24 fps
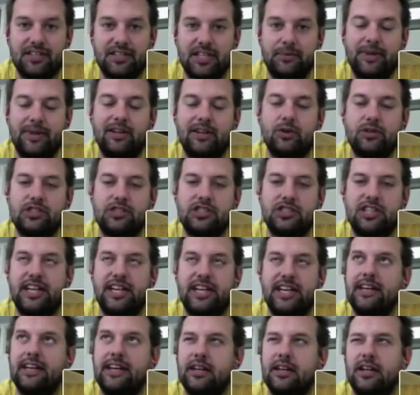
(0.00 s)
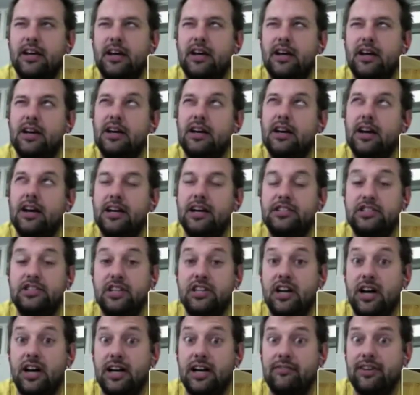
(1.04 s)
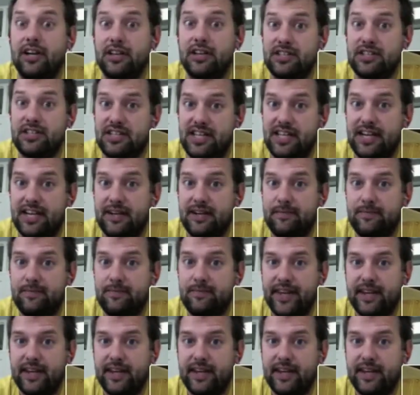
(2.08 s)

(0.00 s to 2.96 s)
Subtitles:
So we launched in July of last year.